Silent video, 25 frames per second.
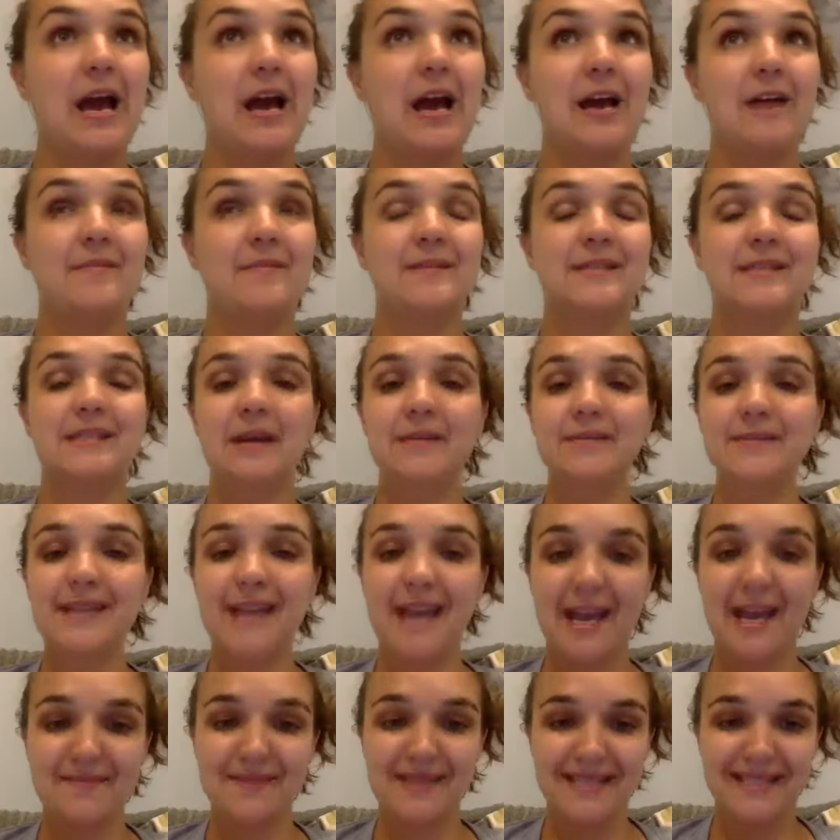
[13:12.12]

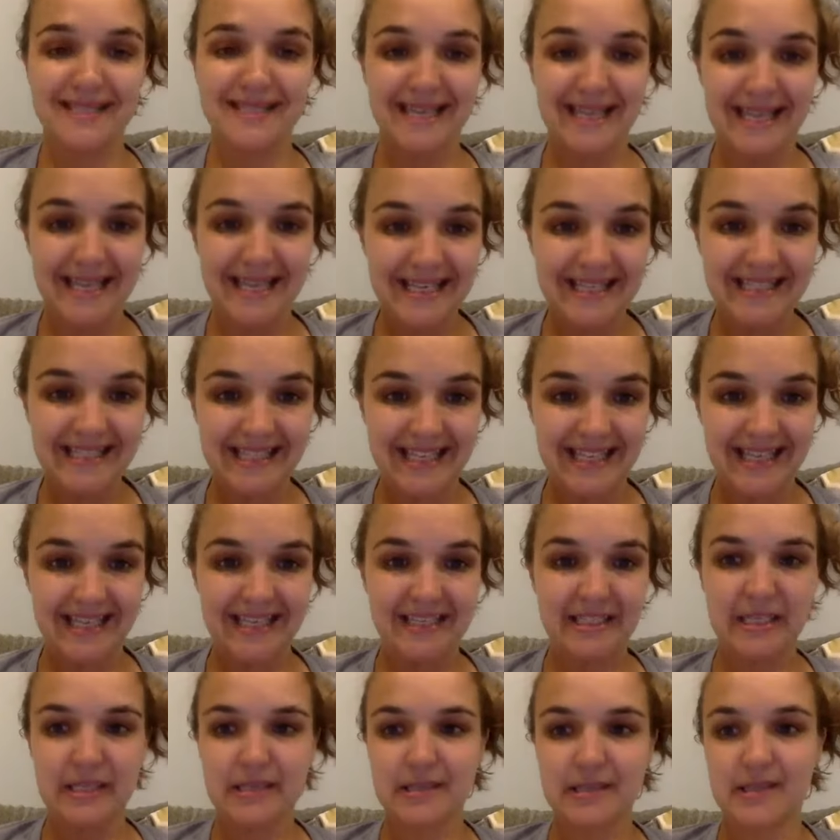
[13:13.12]
Sometimes it's easy
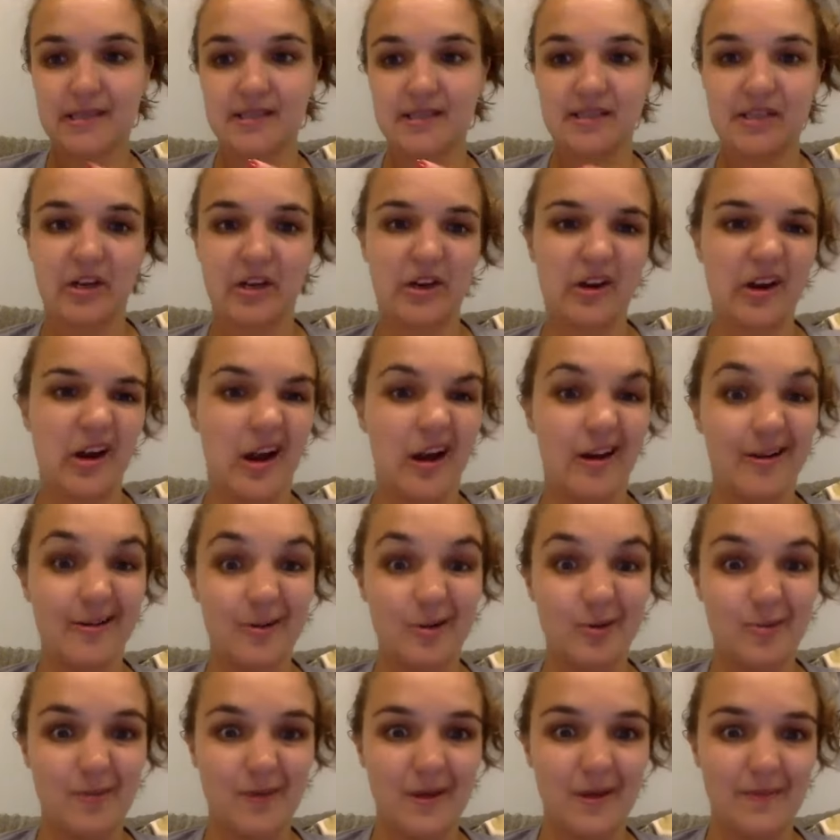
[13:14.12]
to desert our
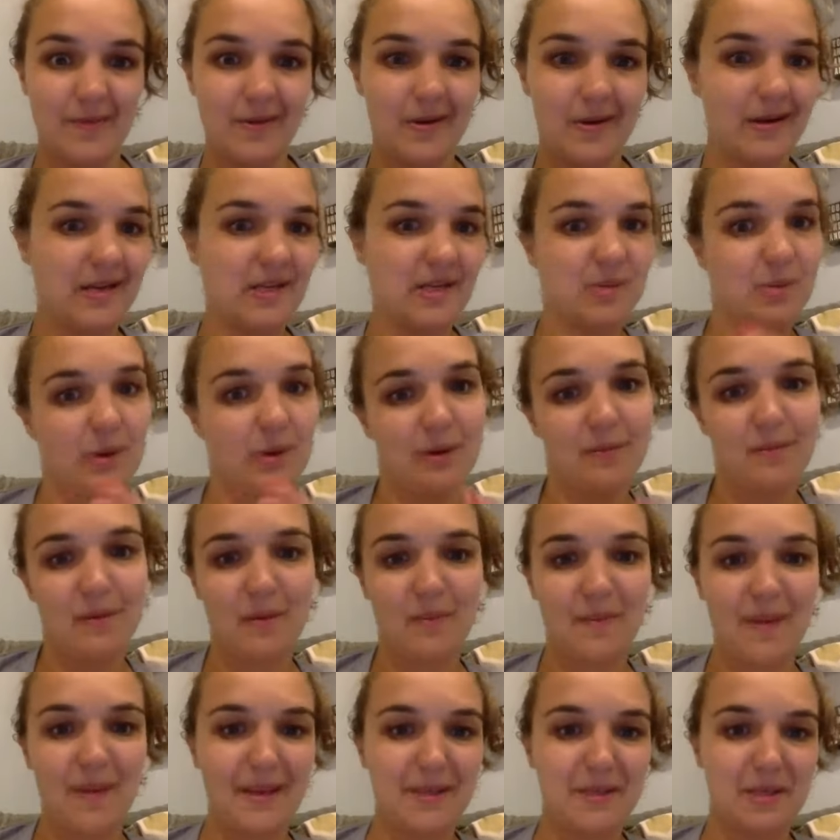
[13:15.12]
new people because we're in
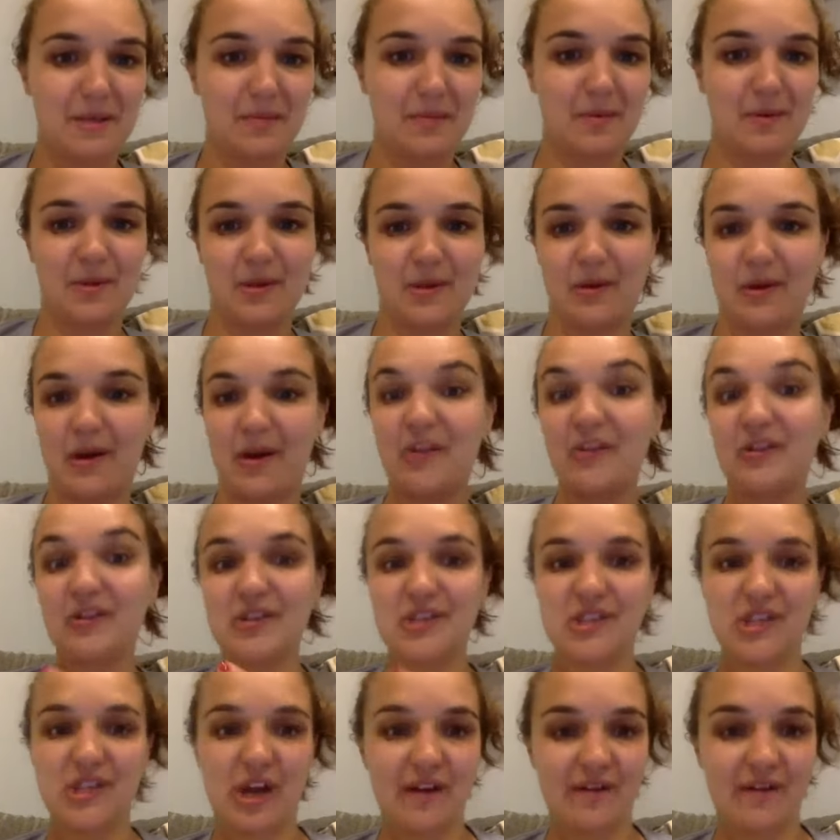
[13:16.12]
momentum with our other
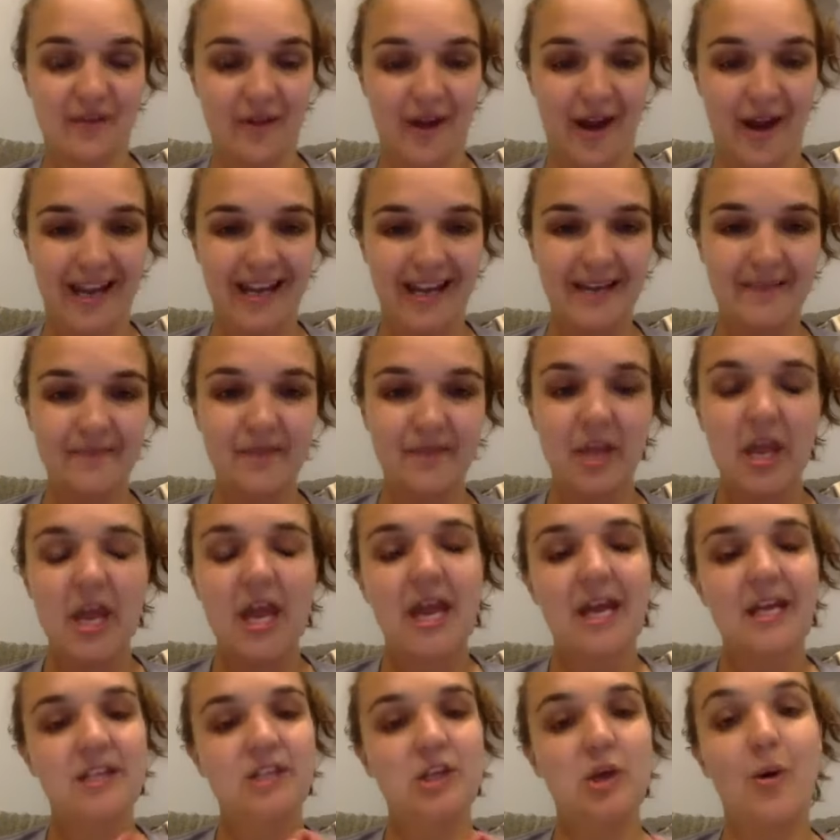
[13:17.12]
stuff, right?
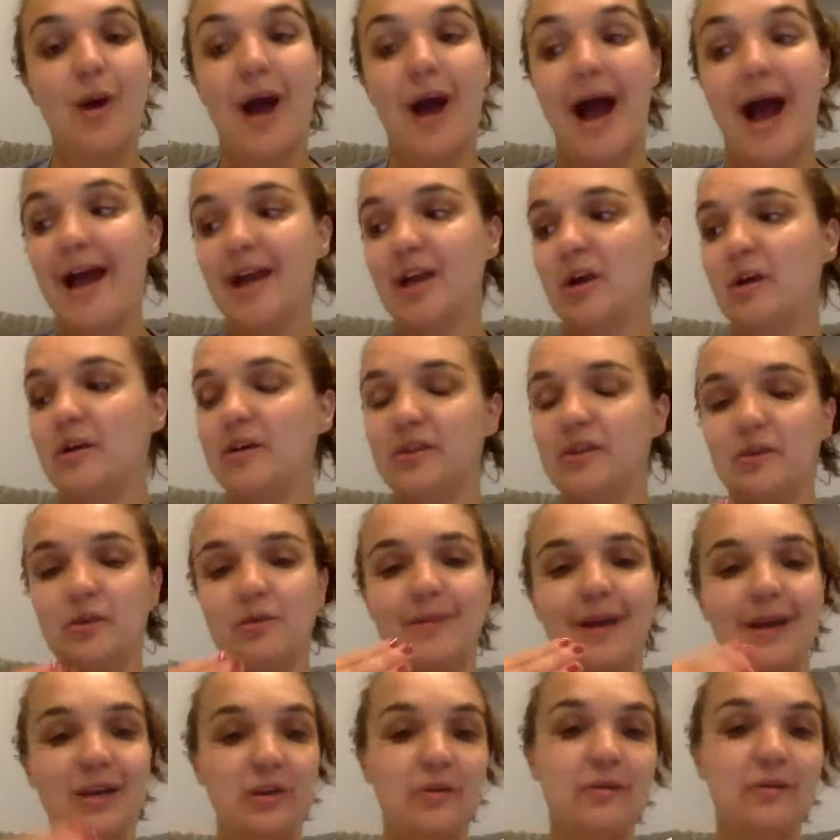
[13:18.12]
And so I go through
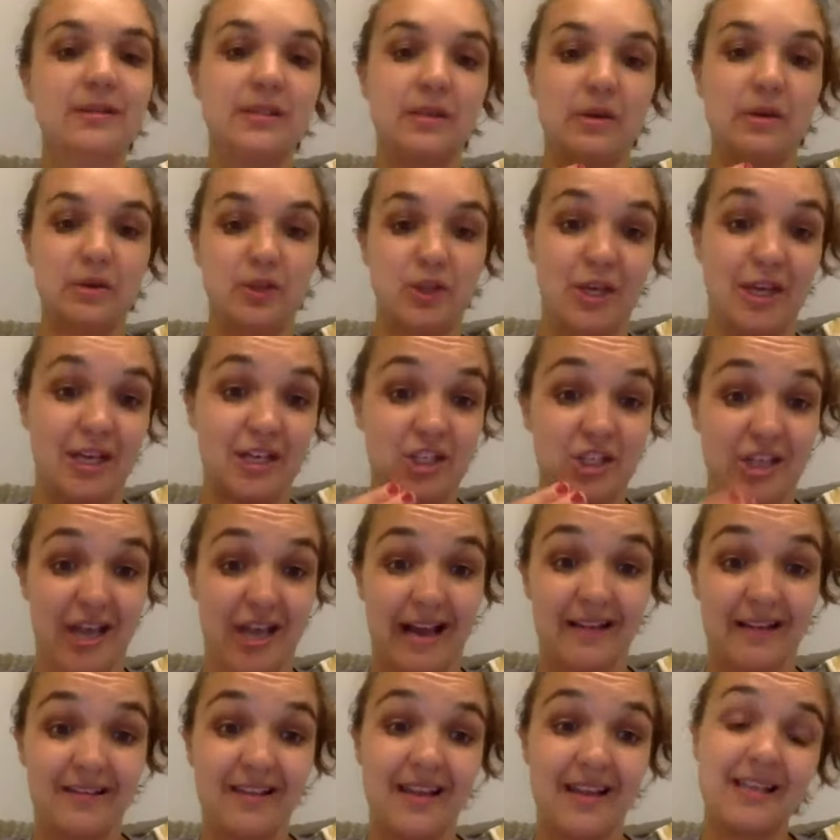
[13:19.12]
my new associate
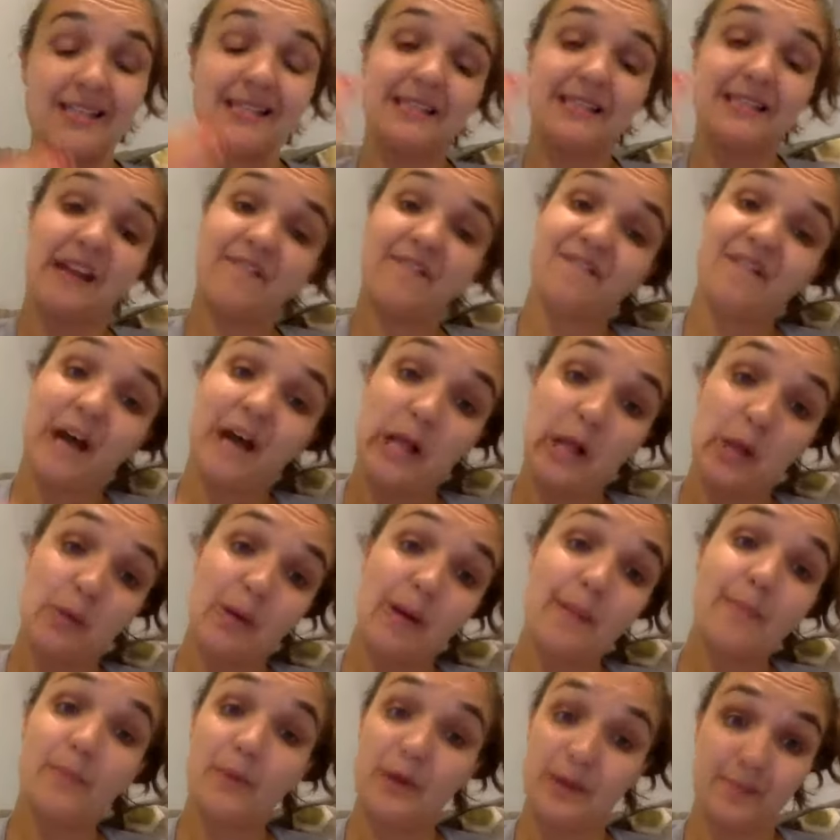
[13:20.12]
checklist and I follow
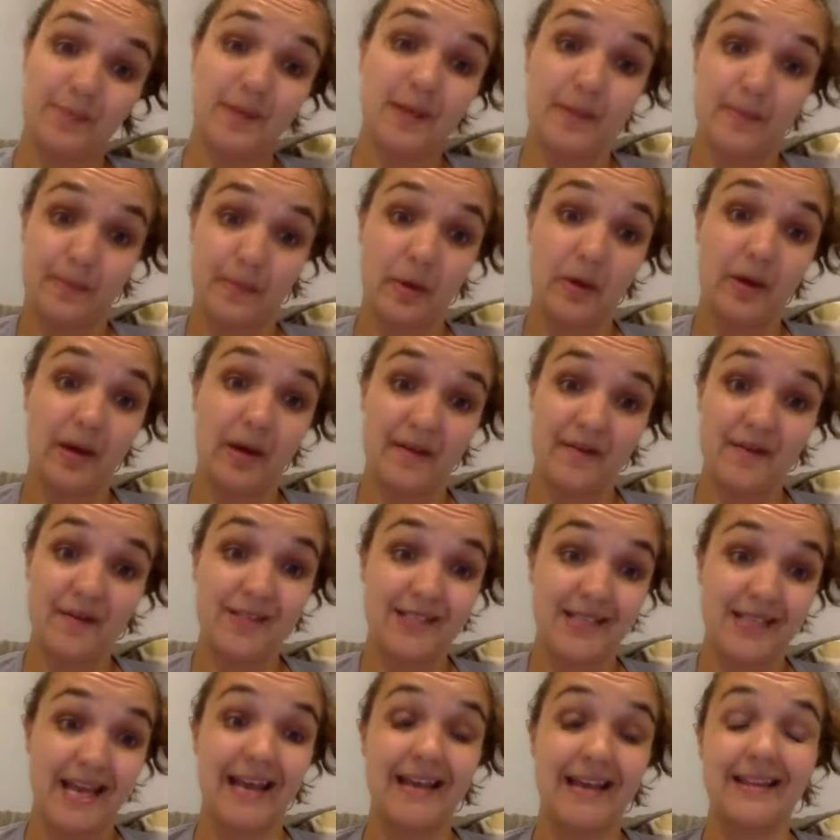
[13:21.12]
up with people every
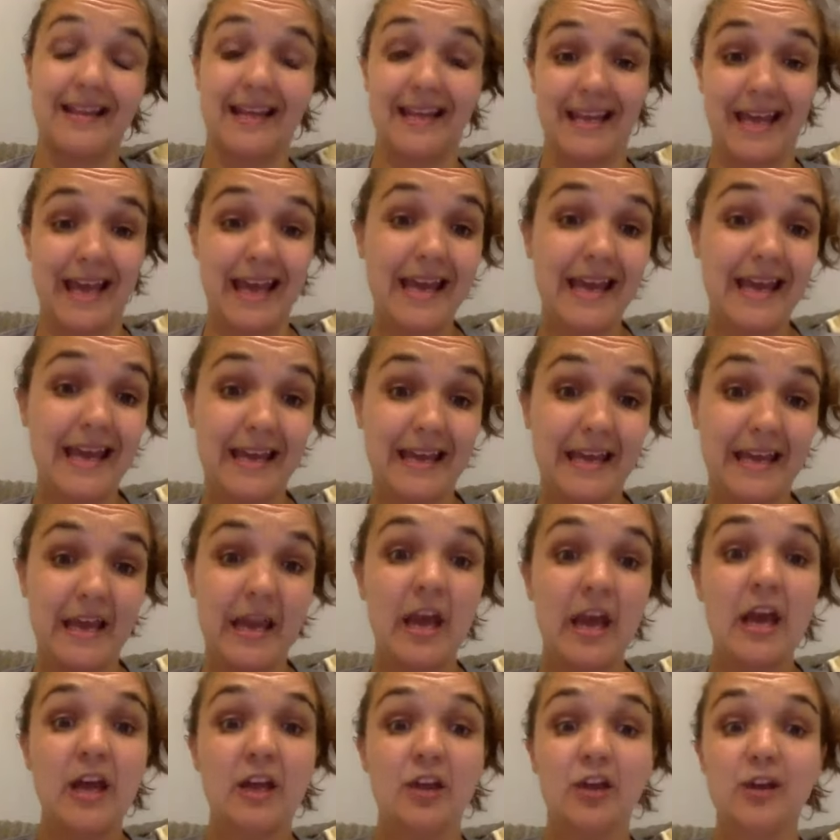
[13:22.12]
day. Like, hey,
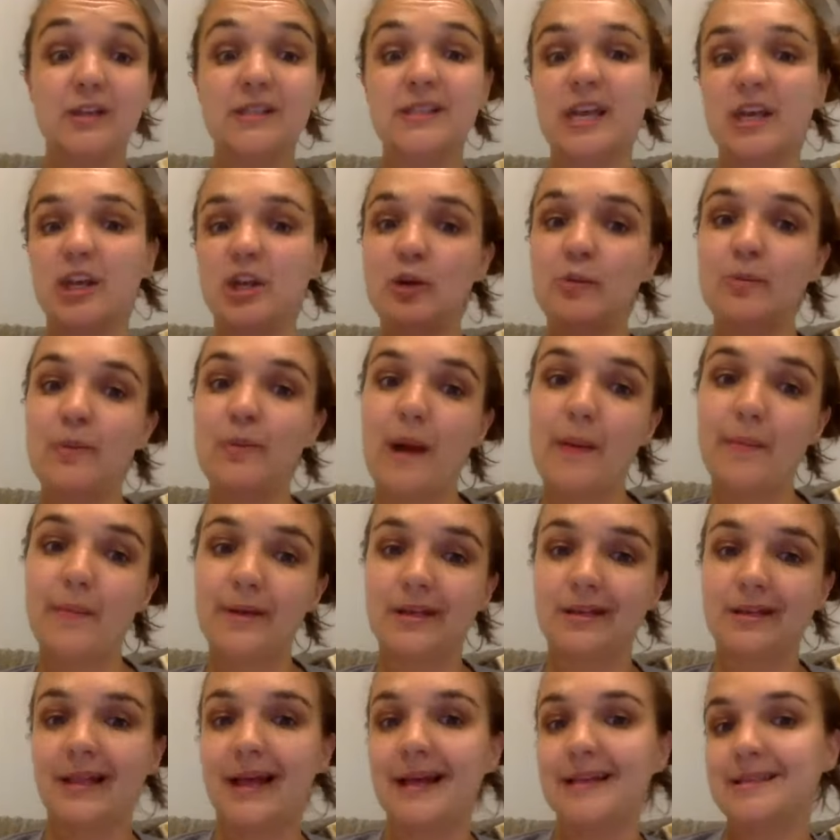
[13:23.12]
looks like you probably
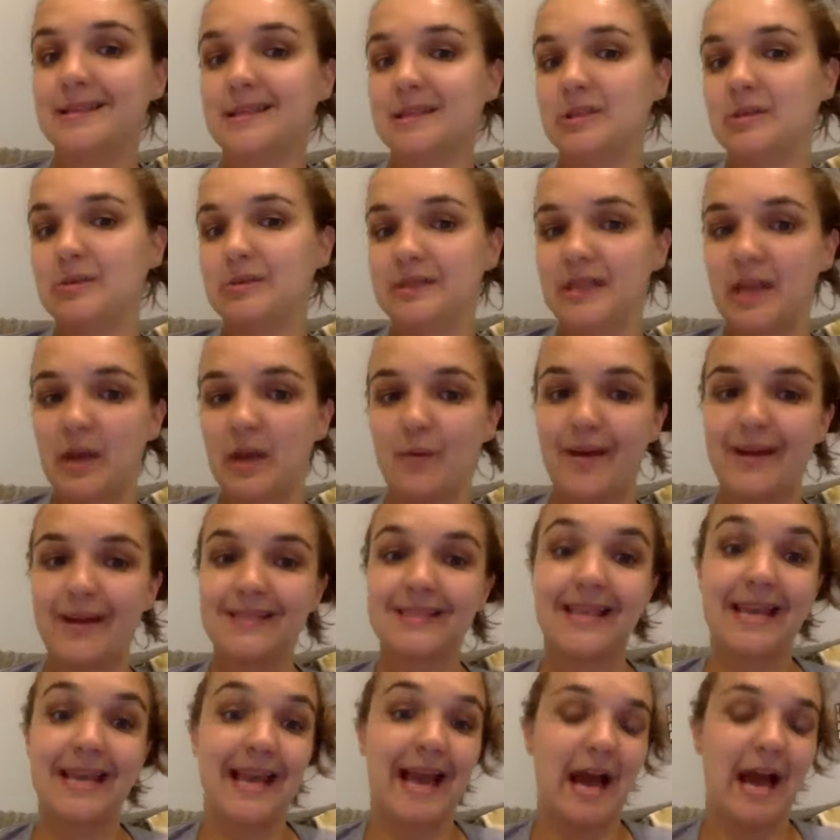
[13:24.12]
cleansed Tuesday,
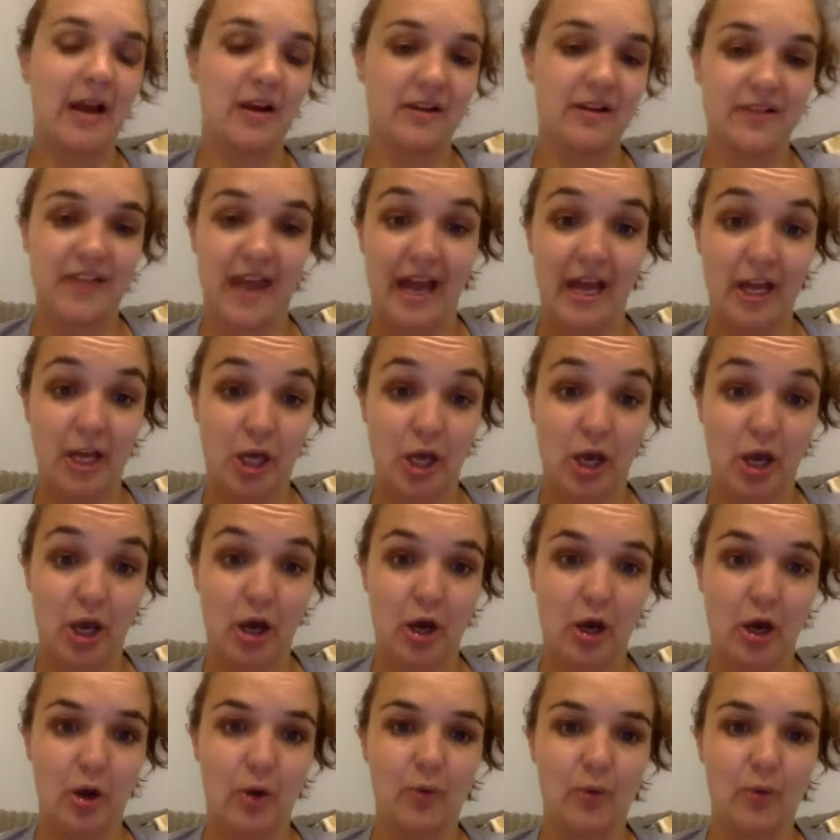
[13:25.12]
Wednesday. How did that go?